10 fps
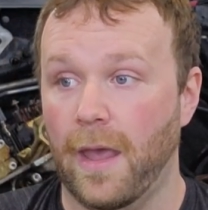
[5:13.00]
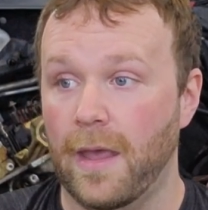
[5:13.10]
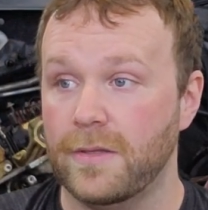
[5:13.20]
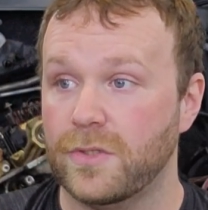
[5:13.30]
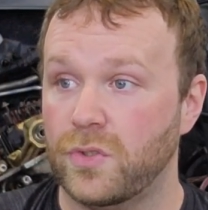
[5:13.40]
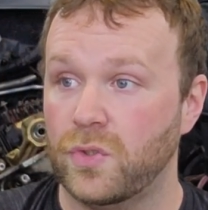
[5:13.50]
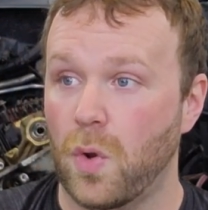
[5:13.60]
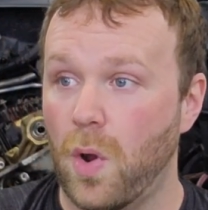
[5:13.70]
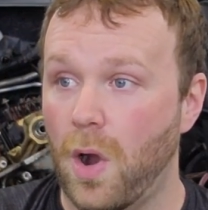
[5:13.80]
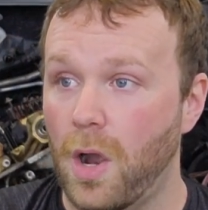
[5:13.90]
it's
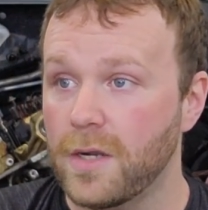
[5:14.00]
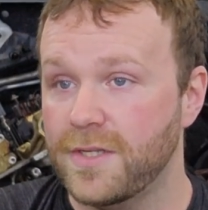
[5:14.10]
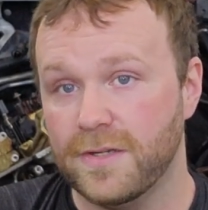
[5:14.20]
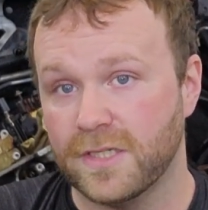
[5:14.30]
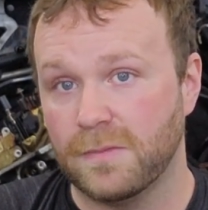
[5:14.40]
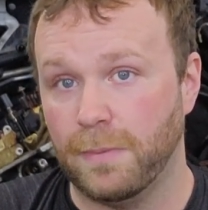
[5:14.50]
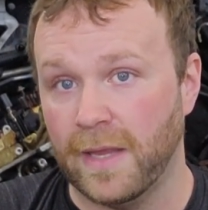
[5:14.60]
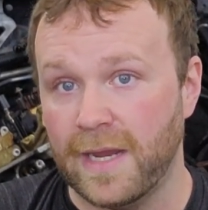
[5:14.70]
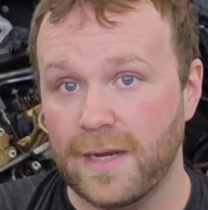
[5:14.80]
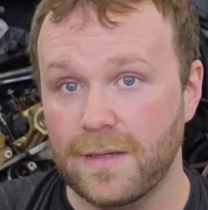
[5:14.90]
so hard to
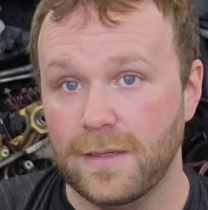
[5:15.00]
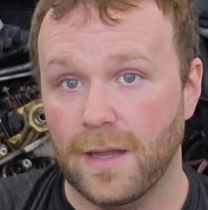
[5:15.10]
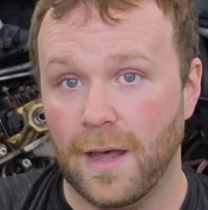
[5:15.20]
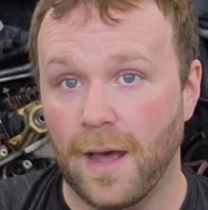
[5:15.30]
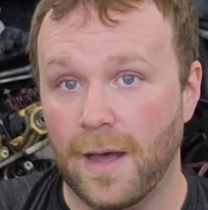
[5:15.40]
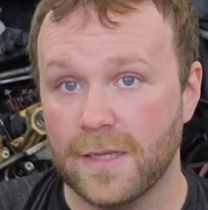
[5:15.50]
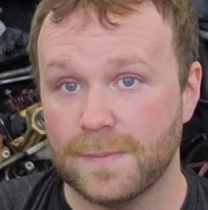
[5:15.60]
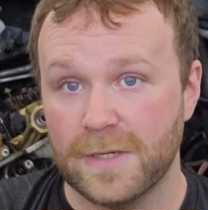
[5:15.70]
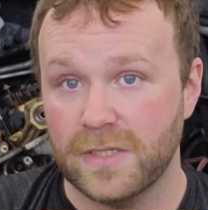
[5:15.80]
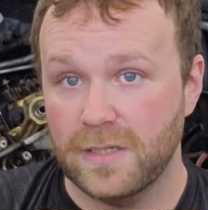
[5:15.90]
explain,
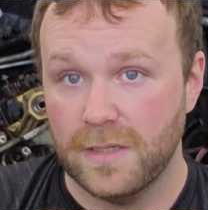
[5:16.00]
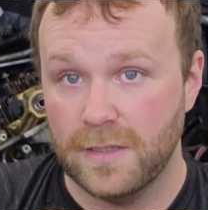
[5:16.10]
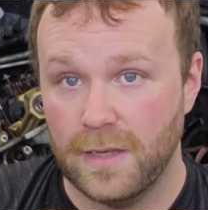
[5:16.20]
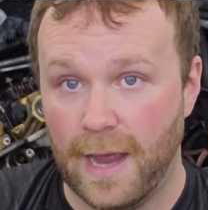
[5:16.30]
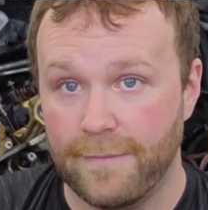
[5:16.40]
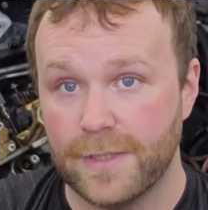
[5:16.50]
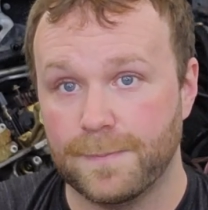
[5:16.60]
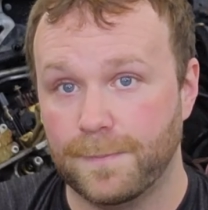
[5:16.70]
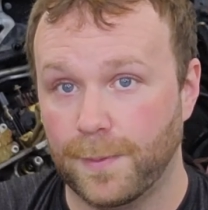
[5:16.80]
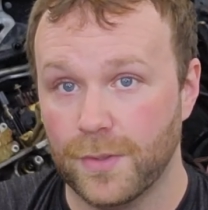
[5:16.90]
especially to the average
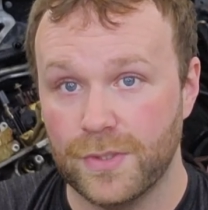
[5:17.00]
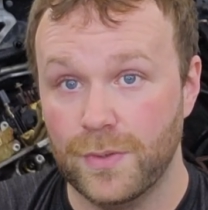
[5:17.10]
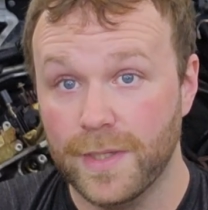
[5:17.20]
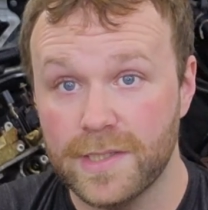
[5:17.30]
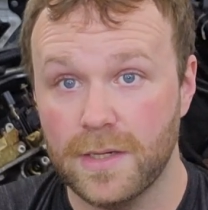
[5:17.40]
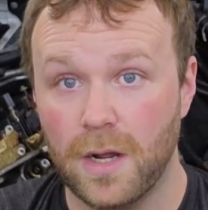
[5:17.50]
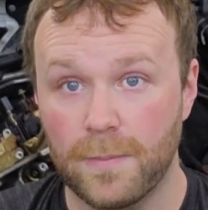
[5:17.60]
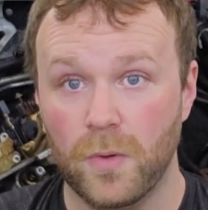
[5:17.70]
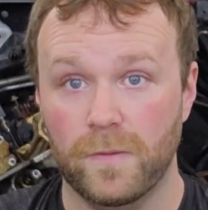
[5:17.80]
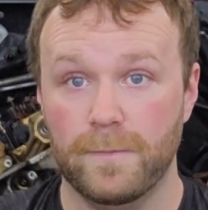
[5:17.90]
person who is an
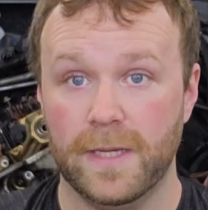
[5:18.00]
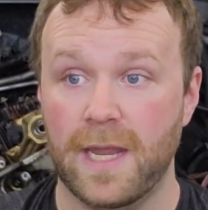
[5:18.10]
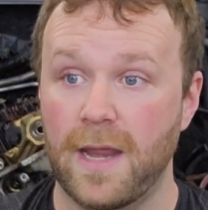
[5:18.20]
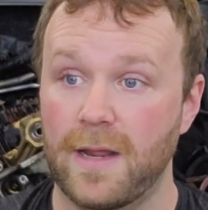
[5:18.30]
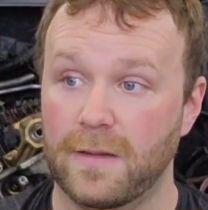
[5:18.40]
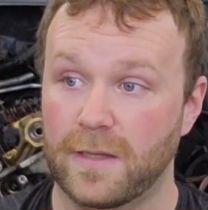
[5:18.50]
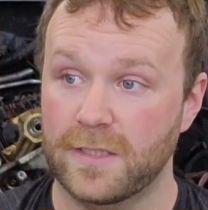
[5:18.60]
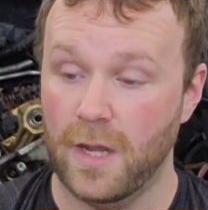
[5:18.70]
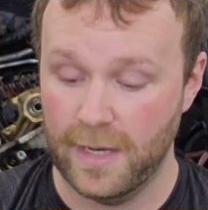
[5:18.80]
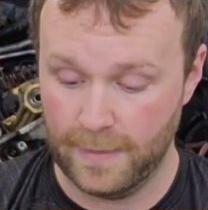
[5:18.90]
automotive mechanic,
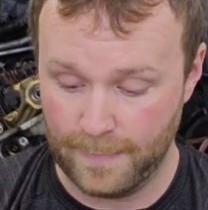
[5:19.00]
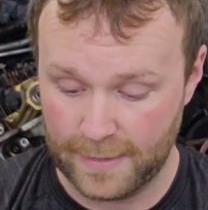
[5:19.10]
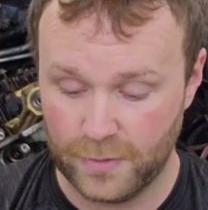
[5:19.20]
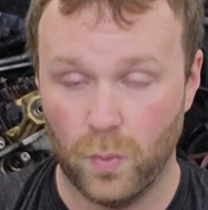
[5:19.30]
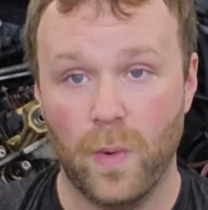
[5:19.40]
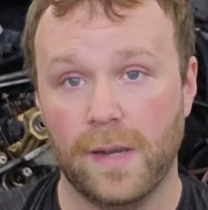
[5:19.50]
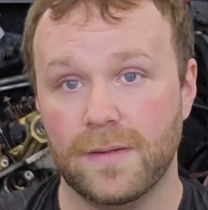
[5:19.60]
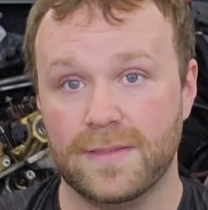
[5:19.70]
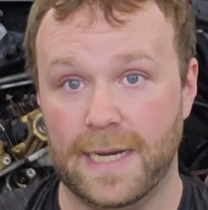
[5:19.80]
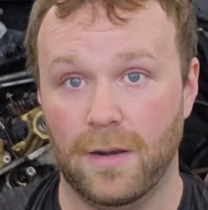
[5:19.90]
this kind of mental
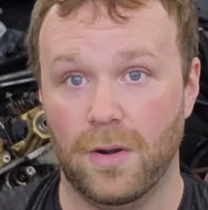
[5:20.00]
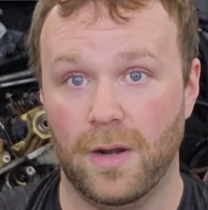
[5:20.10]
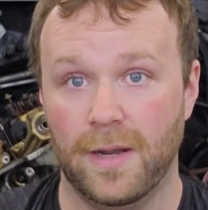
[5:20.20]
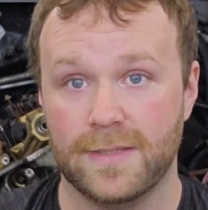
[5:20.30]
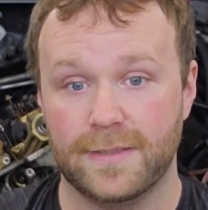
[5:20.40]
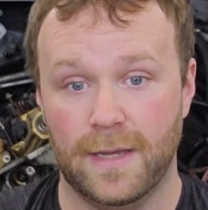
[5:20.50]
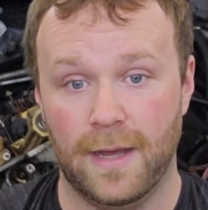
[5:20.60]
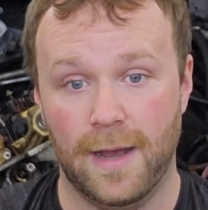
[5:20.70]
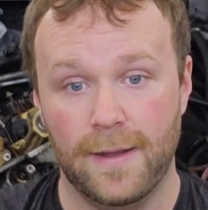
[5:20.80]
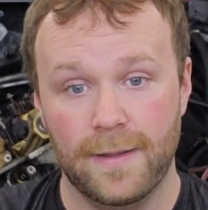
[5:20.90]
wear and tear on us.
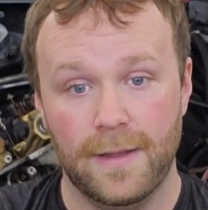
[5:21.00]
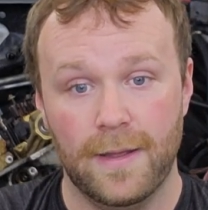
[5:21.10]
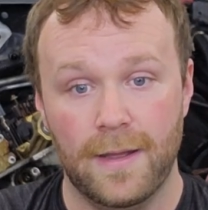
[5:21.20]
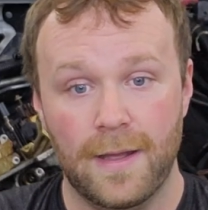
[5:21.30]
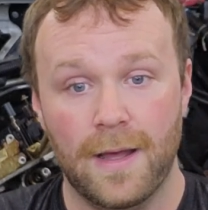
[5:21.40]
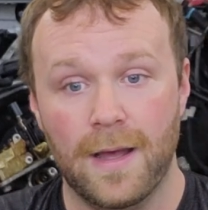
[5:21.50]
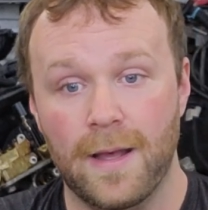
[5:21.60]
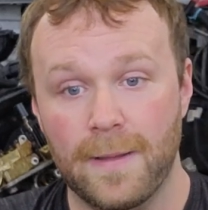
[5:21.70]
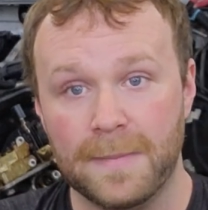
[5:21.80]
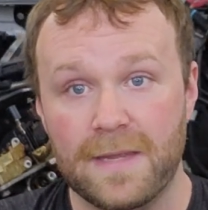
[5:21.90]

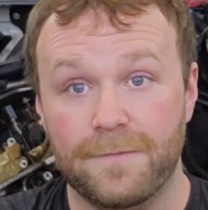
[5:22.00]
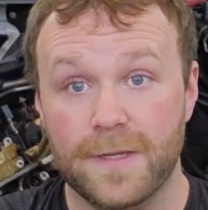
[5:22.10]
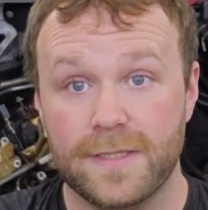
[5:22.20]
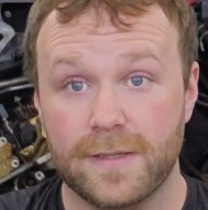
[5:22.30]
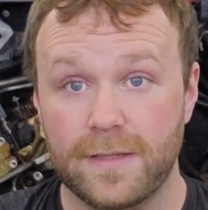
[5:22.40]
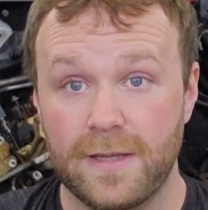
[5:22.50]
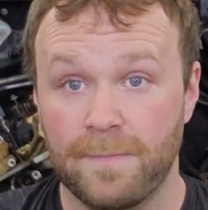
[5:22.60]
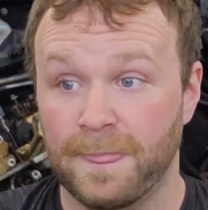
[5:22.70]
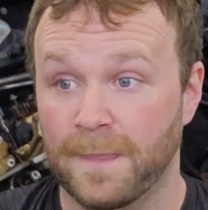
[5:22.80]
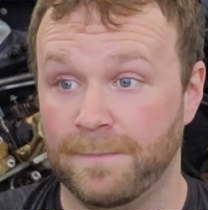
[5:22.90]
Me physically,
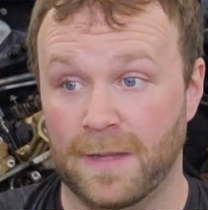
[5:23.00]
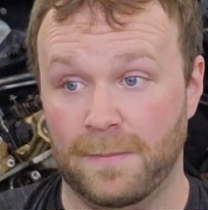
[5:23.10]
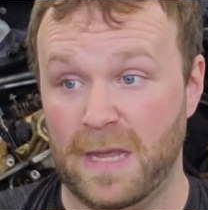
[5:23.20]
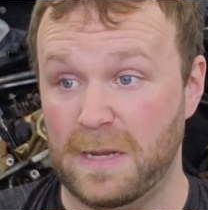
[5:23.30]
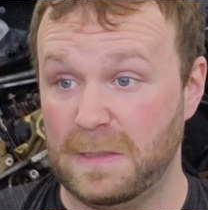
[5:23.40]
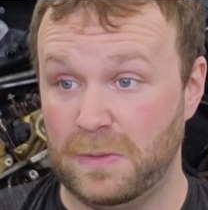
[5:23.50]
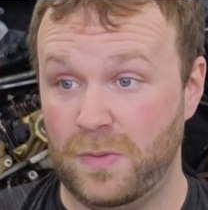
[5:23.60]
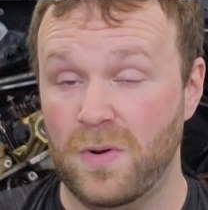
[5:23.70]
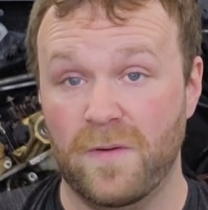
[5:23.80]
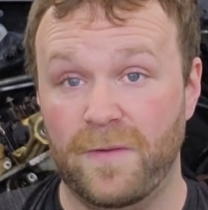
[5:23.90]
I'm like
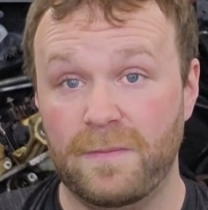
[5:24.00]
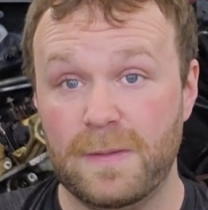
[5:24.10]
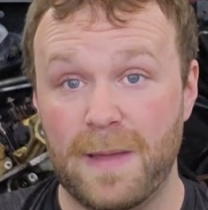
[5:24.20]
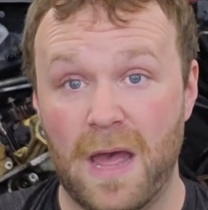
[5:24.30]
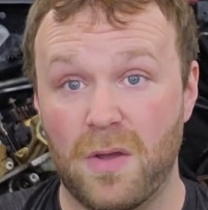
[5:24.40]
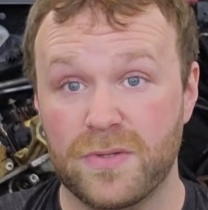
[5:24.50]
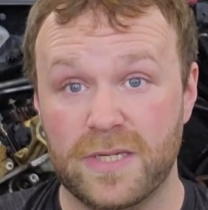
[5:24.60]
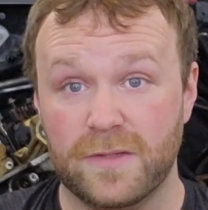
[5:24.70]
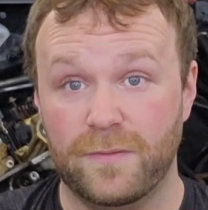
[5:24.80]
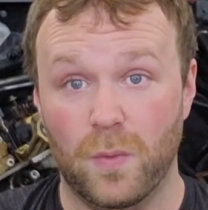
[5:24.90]
250 pounds,
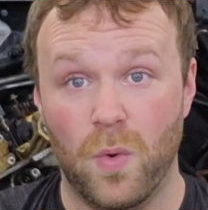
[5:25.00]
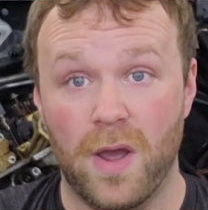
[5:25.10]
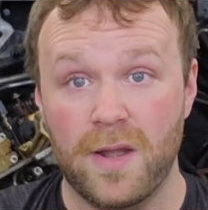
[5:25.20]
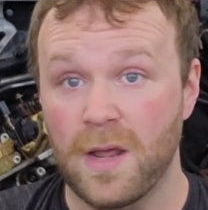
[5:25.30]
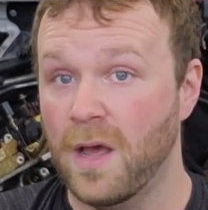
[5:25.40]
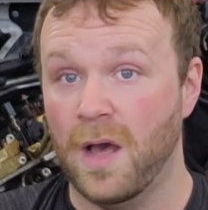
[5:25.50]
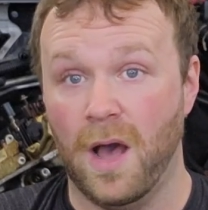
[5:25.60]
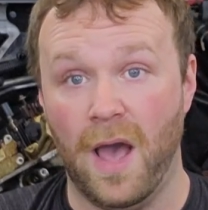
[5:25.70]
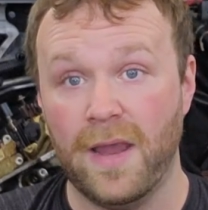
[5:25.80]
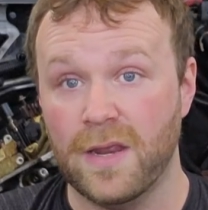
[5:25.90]
6'1".
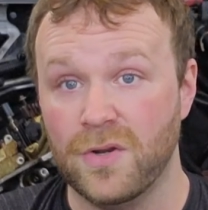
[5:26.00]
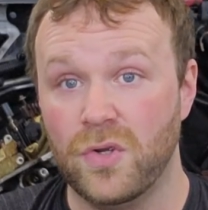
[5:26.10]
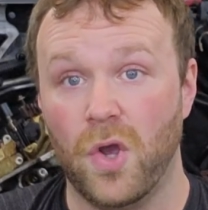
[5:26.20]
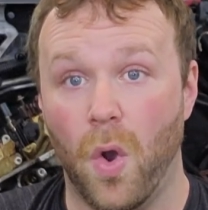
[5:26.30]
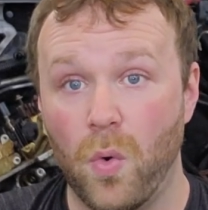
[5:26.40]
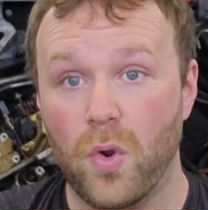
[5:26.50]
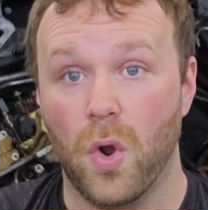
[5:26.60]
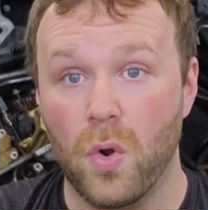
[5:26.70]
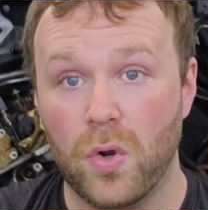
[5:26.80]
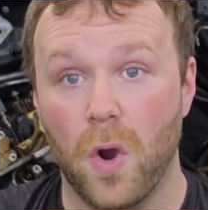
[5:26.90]
I can
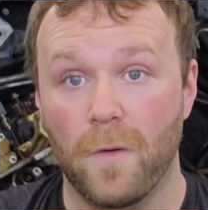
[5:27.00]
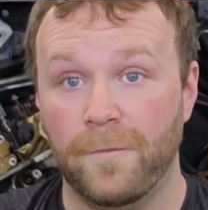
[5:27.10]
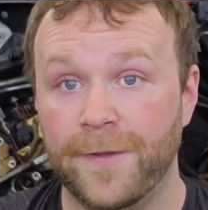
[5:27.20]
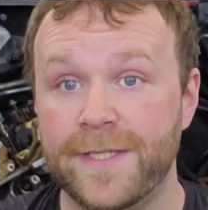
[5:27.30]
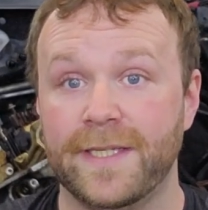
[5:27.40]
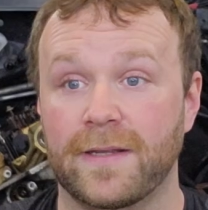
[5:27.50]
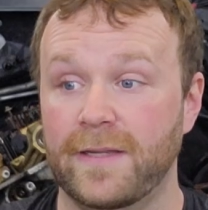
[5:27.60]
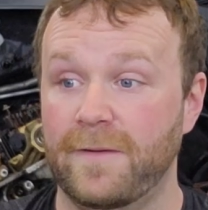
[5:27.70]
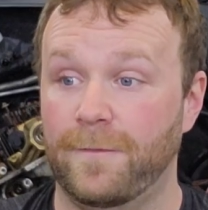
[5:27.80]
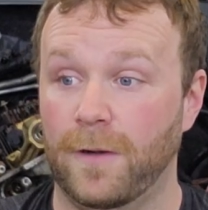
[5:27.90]
go
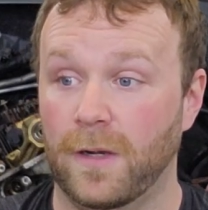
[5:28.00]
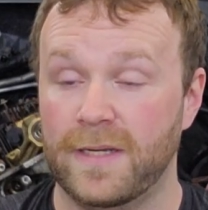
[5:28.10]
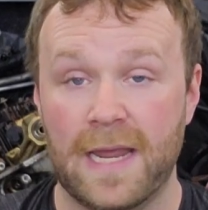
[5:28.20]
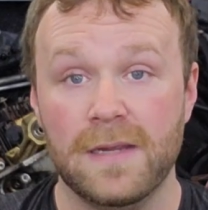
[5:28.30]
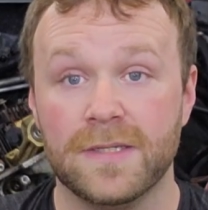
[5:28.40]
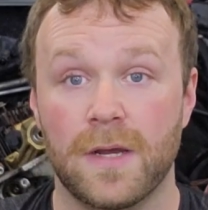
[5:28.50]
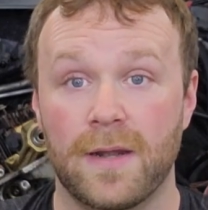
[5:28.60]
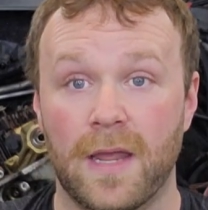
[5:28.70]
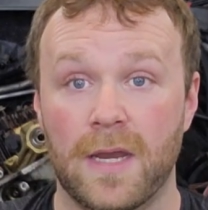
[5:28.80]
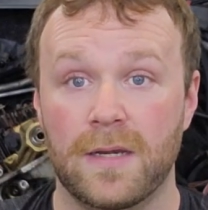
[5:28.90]
physically for days
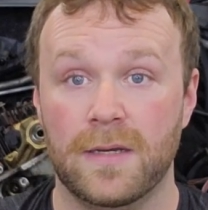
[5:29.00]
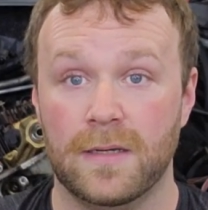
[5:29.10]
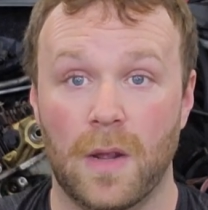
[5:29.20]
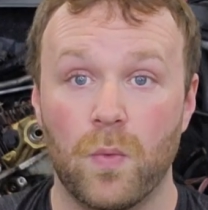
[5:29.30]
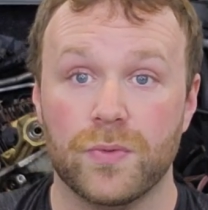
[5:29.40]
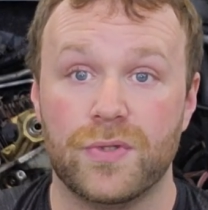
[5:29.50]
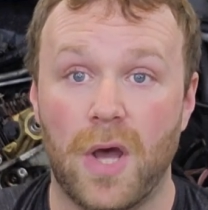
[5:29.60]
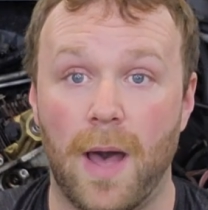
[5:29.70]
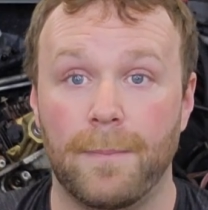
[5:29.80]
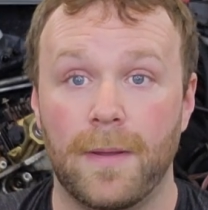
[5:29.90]
on end and I won't
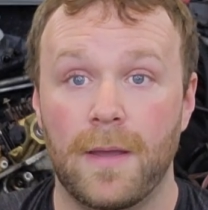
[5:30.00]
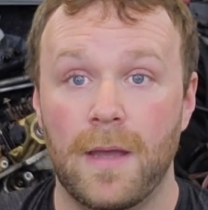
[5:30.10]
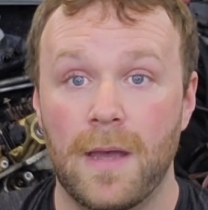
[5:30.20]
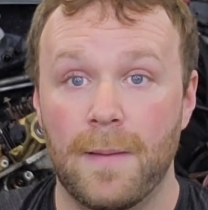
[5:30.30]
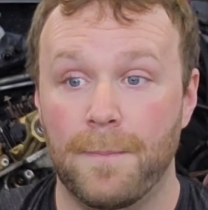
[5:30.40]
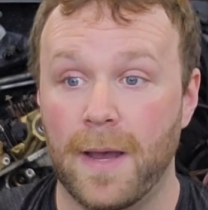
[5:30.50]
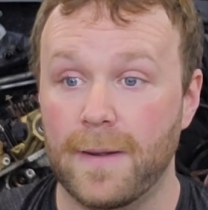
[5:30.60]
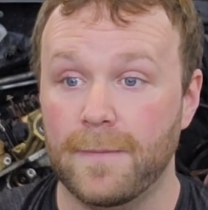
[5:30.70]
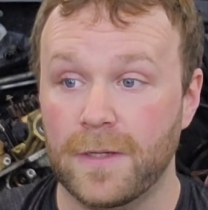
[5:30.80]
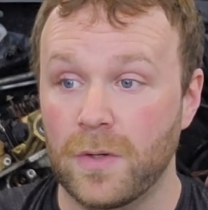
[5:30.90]
stop.
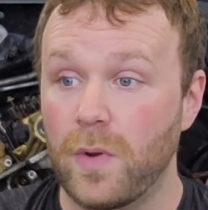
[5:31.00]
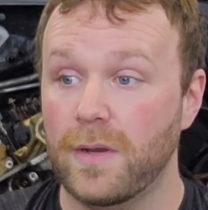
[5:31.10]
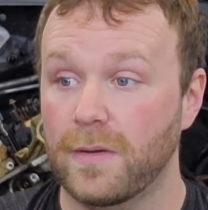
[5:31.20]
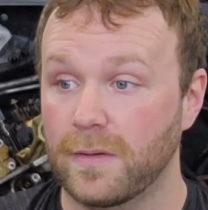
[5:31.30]
But you know what